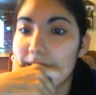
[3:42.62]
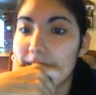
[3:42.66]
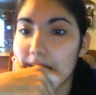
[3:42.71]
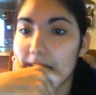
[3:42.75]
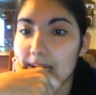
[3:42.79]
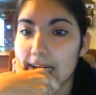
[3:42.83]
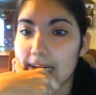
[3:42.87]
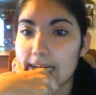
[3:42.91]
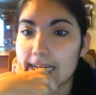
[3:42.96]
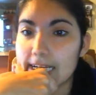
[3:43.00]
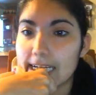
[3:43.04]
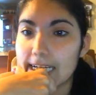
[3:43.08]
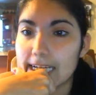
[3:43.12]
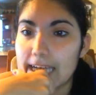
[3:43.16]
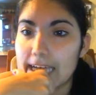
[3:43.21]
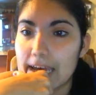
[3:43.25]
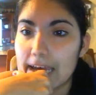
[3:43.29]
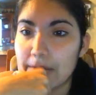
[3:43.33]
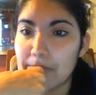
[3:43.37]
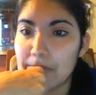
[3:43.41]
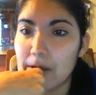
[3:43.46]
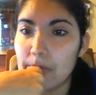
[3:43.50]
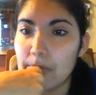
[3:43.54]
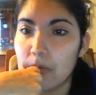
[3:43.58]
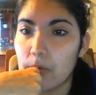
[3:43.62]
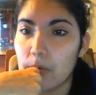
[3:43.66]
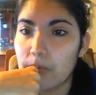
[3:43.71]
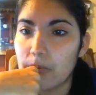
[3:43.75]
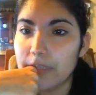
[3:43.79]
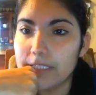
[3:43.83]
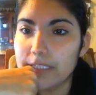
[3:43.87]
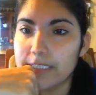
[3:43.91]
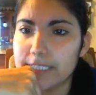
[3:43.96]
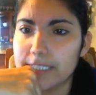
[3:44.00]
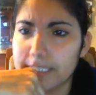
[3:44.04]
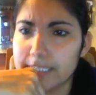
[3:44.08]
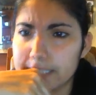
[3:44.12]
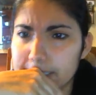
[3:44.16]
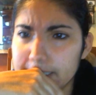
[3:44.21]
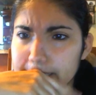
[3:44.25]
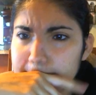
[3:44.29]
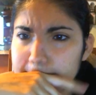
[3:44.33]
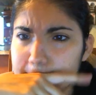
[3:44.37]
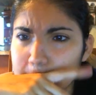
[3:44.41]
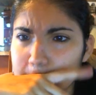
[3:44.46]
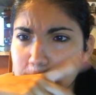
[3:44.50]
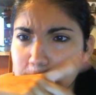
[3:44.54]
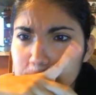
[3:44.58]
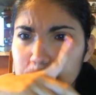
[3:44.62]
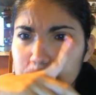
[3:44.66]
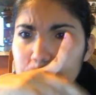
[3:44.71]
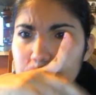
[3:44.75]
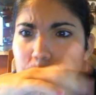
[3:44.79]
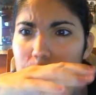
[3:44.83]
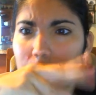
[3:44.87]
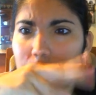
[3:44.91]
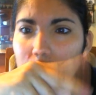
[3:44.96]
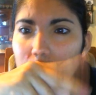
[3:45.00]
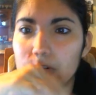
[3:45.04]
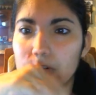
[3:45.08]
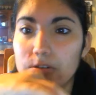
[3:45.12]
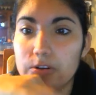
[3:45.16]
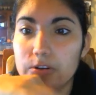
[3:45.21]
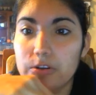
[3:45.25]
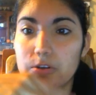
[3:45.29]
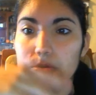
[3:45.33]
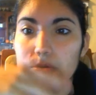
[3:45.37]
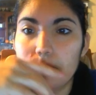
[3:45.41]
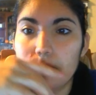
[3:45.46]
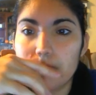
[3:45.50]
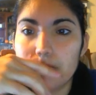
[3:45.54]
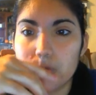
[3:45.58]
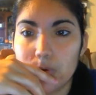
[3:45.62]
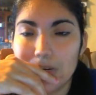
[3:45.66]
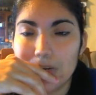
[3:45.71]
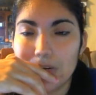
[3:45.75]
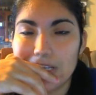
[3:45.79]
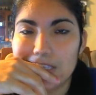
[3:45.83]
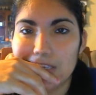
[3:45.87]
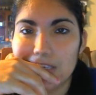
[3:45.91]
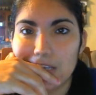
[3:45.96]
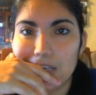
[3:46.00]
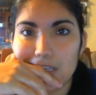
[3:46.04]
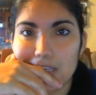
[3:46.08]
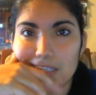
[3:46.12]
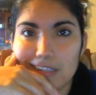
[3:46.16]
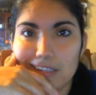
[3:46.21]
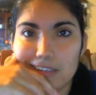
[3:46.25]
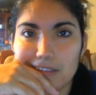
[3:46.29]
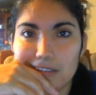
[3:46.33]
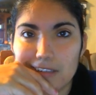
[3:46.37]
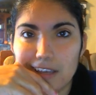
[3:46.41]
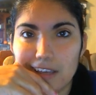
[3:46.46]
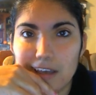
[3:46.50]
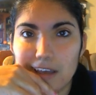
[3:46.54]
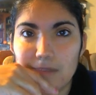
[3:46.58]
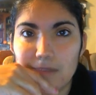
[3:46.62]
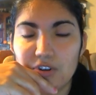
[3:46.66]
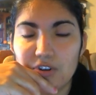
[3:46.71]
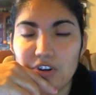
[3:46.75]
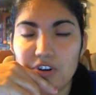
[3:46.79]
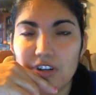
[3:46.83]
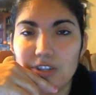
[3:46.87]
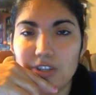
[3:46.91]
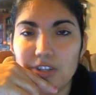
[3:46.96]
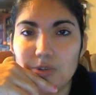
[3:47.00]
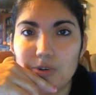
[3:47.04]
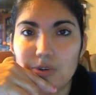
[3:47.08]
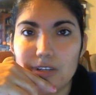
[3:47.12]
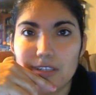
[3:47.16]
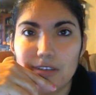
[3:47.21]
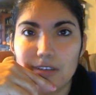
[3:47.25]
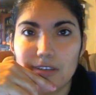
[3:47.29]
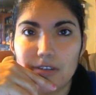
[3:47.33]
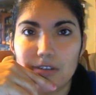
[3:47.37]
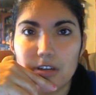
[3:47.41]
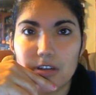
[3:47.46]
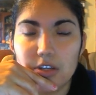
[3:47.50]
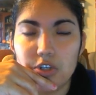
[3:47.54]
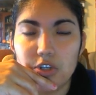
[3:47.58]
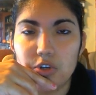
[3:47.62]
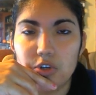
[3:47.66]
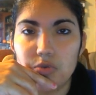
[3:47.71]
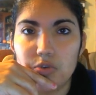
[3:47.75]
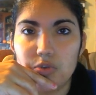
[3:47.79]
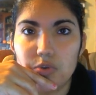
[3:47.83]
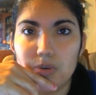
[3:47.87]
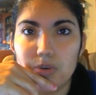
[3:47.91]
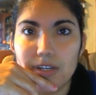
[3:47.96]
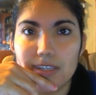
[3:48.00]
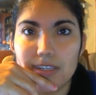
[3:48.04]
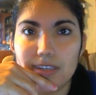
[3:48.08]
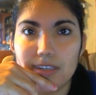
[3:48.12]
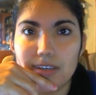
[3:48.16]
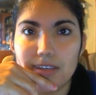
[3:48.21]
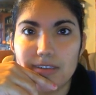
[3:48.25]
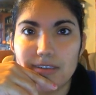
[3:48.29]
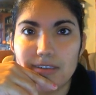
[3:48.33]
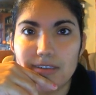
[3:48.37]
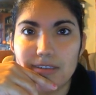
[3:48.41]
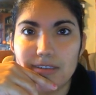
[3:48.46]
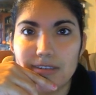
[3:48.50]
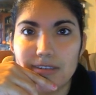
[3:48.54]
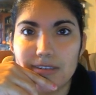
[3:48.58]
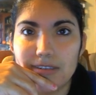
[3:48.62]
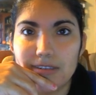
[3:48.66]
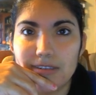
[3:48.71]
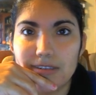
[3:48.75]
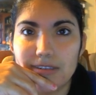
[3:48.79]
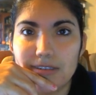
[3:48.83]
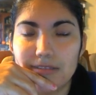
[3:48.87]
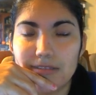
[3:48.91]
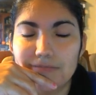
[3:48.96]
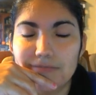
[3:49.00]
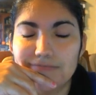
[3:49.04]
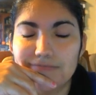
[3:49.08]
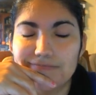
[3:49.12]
had my moment. How old are you? I'm 26. I'm turning 27 in June 26.